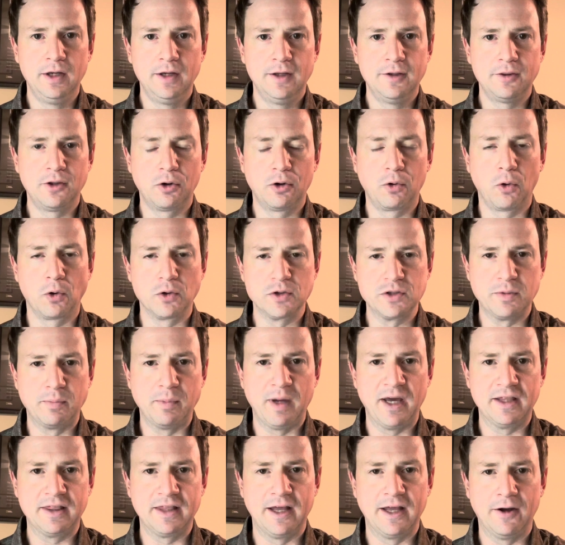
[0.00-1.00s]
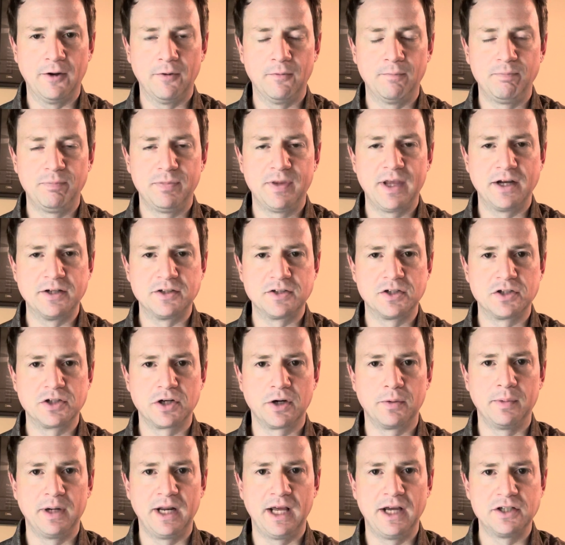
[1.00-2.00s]
the court to make that
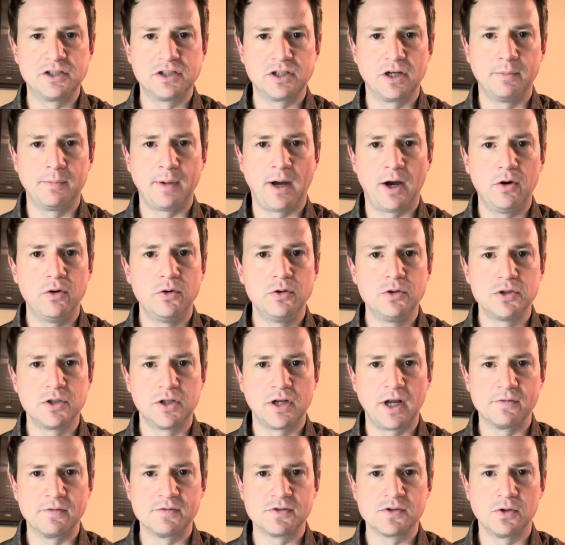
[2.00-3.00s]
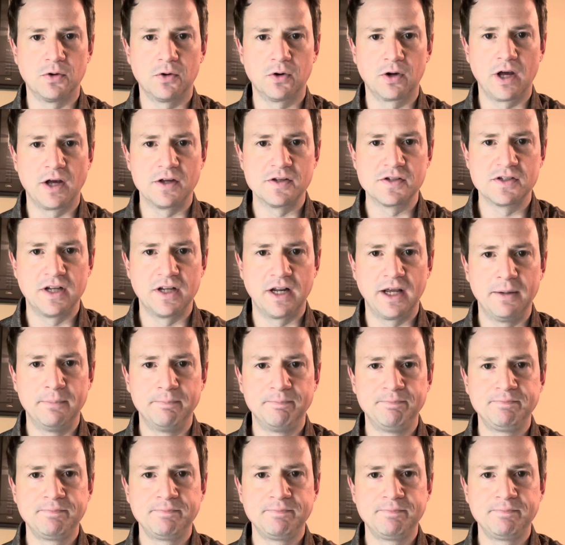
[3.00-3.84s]
determination about who should have sole custody.